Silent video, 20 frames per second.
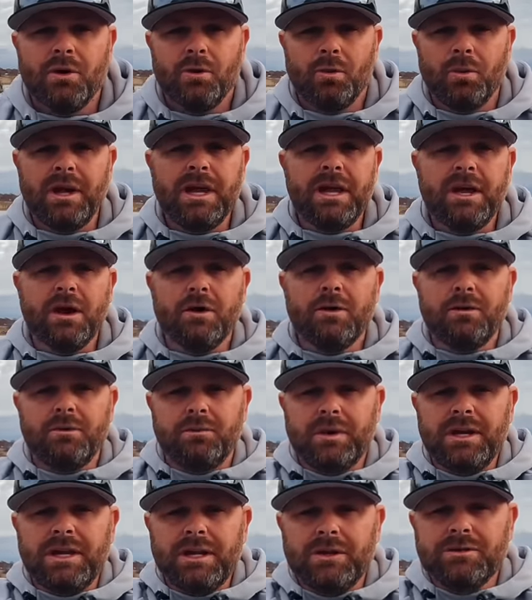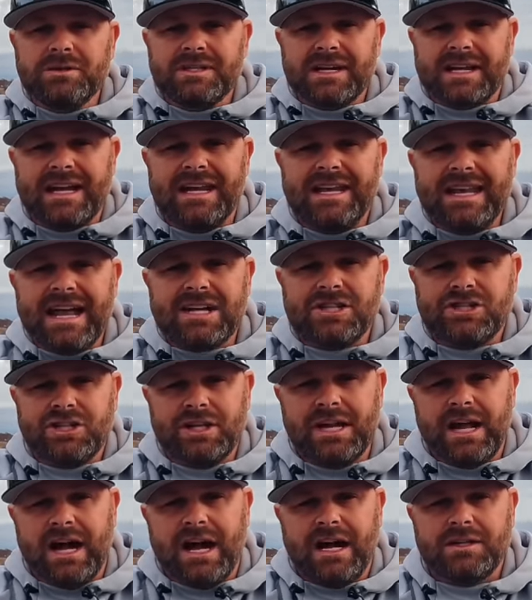we use a
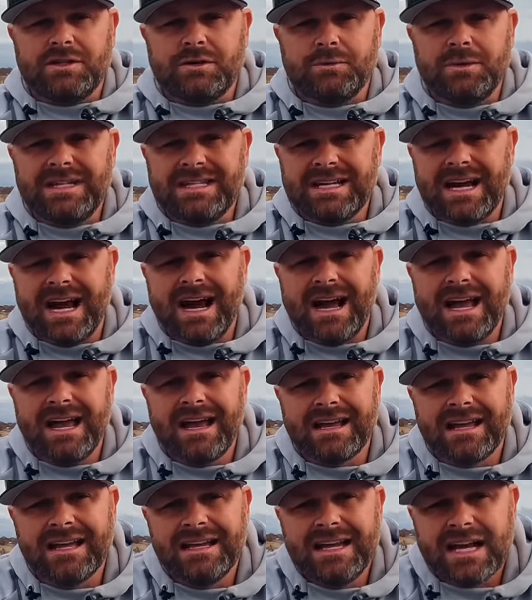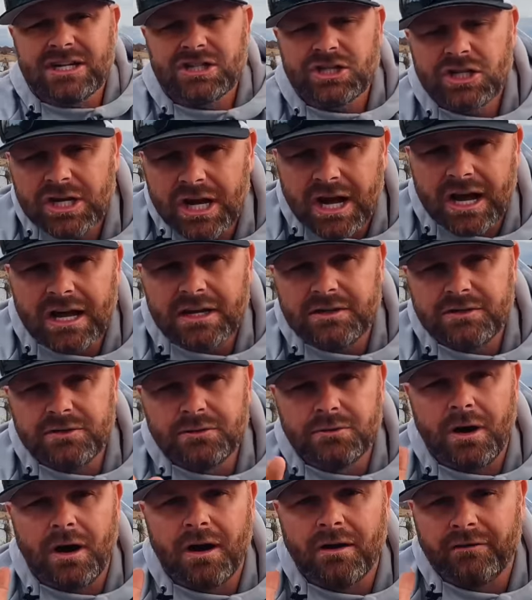connection knot. So we tie a connection knot
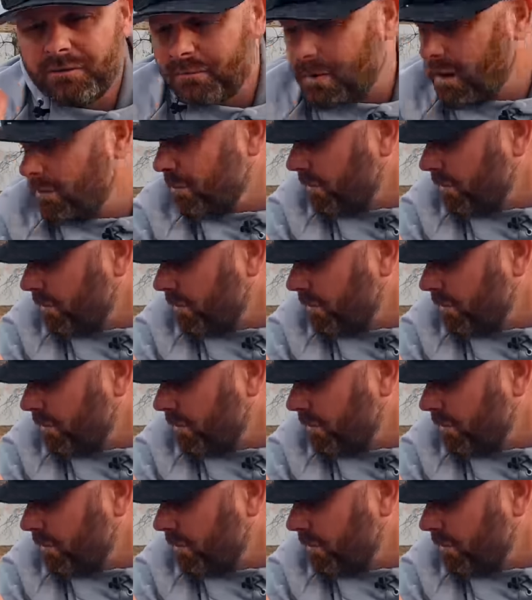to our, from our